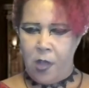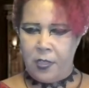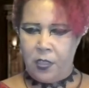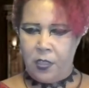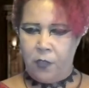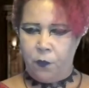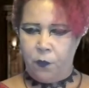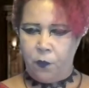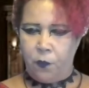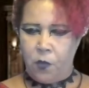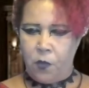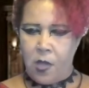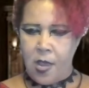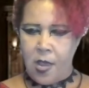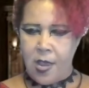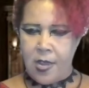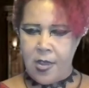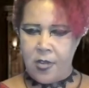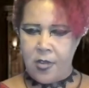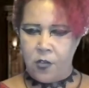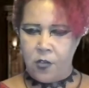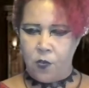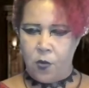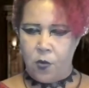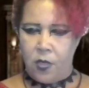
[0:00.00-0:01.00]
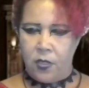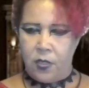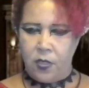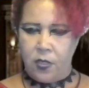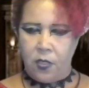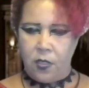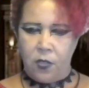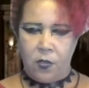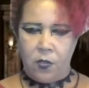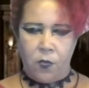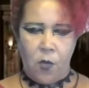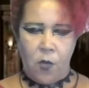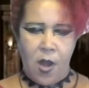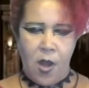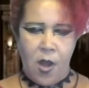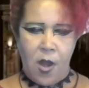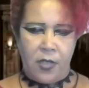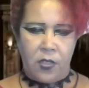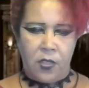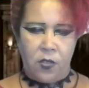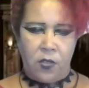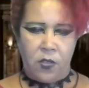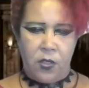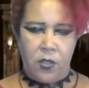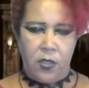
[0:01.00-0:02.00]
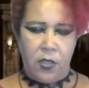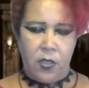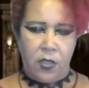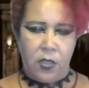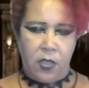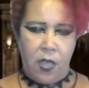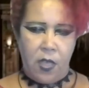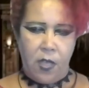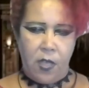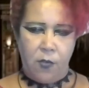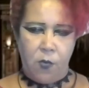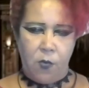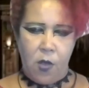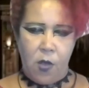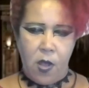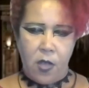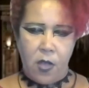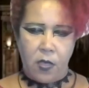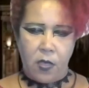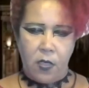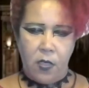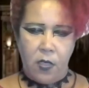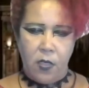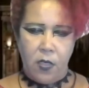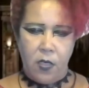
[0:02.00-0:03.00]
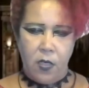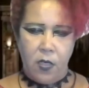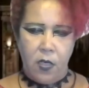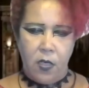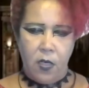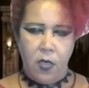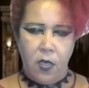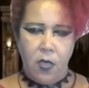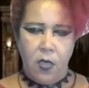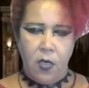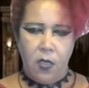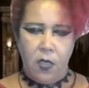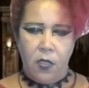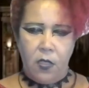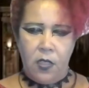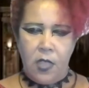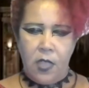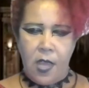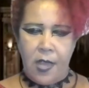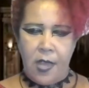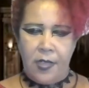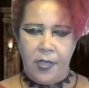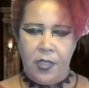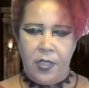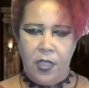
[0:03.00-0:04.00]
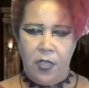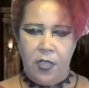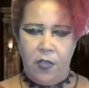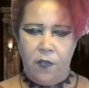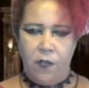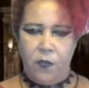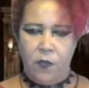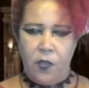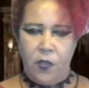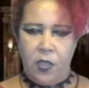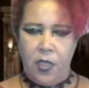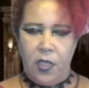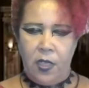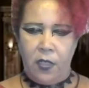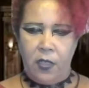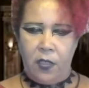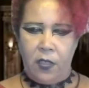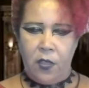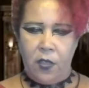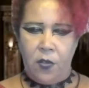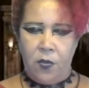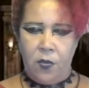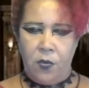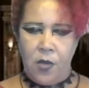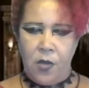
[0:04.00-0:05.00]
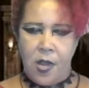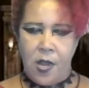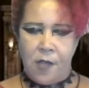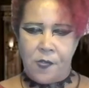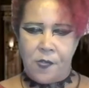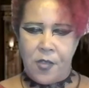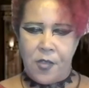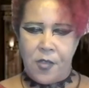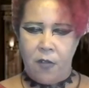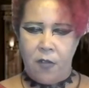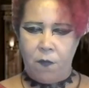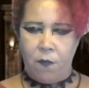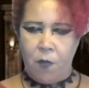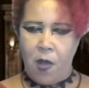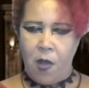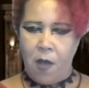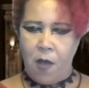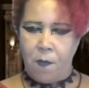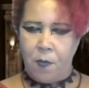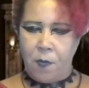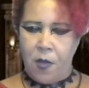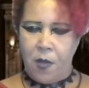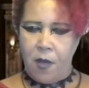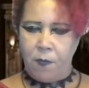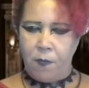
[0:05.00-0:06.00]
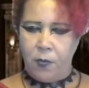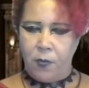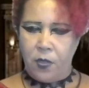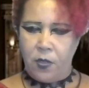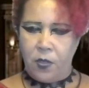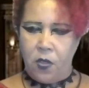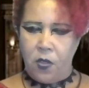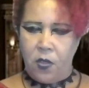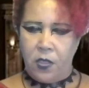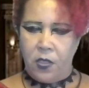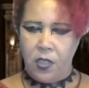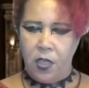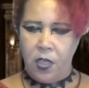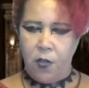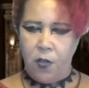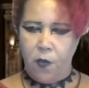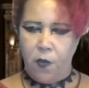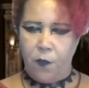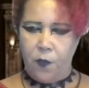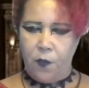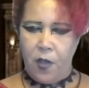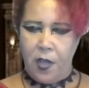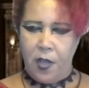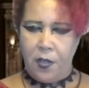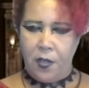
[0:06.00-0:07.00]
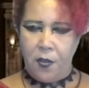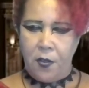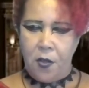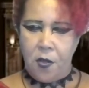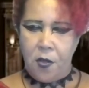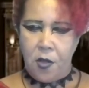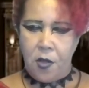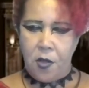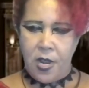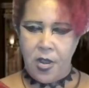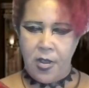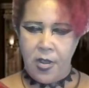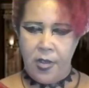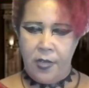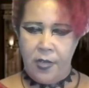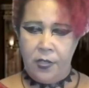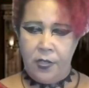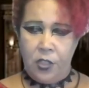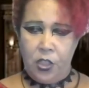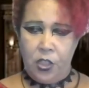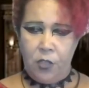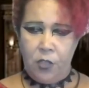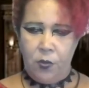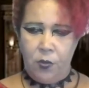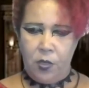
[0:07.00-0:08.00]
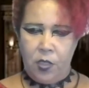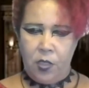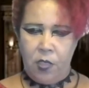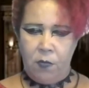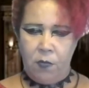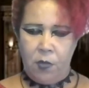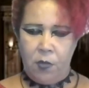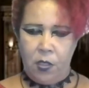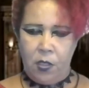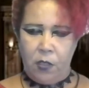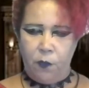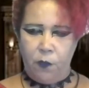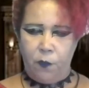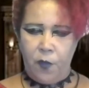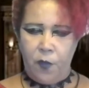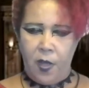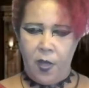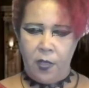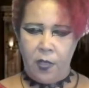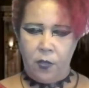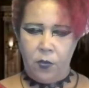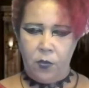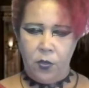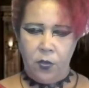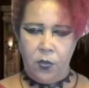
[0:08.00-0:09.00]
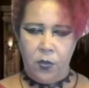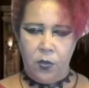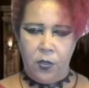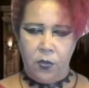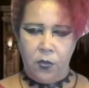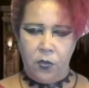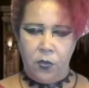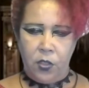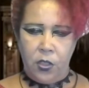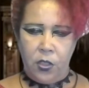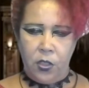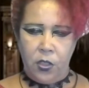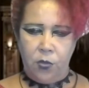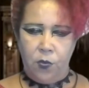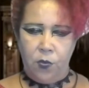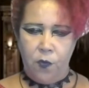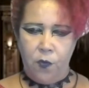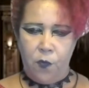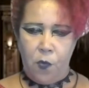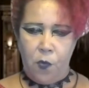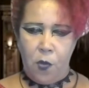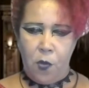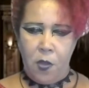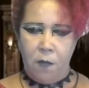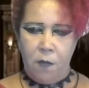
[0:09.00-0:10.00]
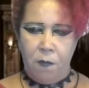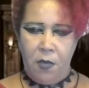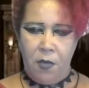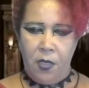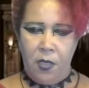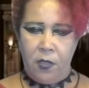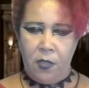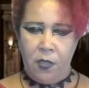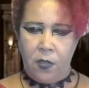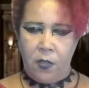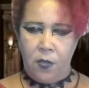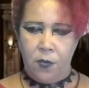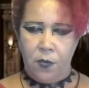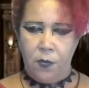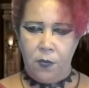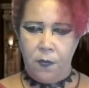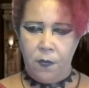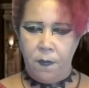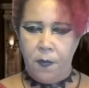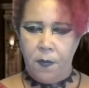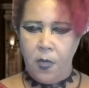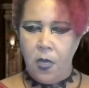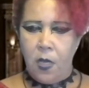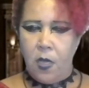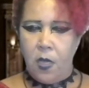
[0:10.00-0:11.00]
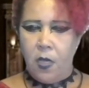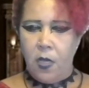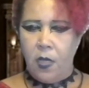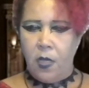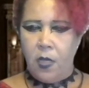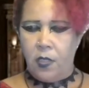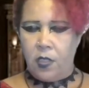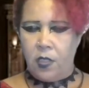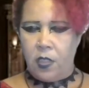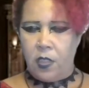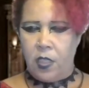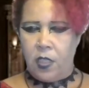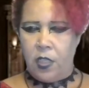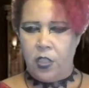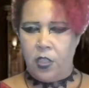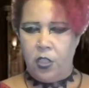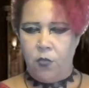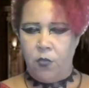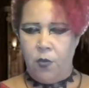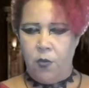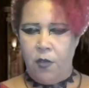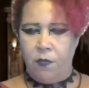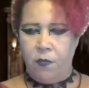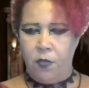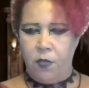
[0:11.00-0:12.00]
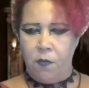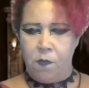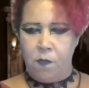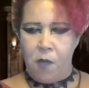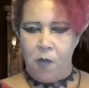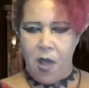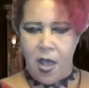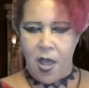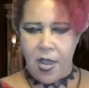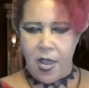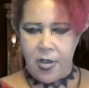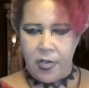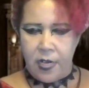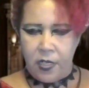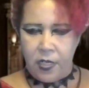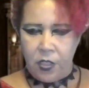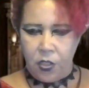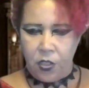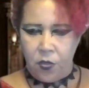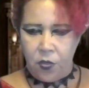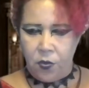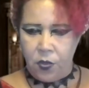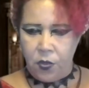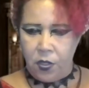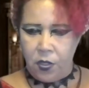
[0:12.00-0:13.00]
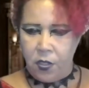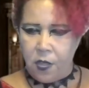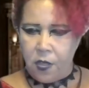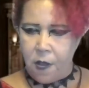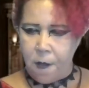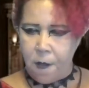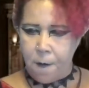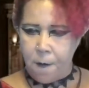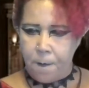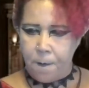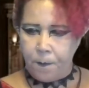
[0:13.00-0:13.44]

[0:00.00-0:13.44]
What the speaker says: flying across the grass onto the sidewalk. The idea of a day alone now that Pop Pop was gone terrified her, and she was tempted to follow Doolittle just to avoid being alone. Instead, she waved goodbye and turned to go.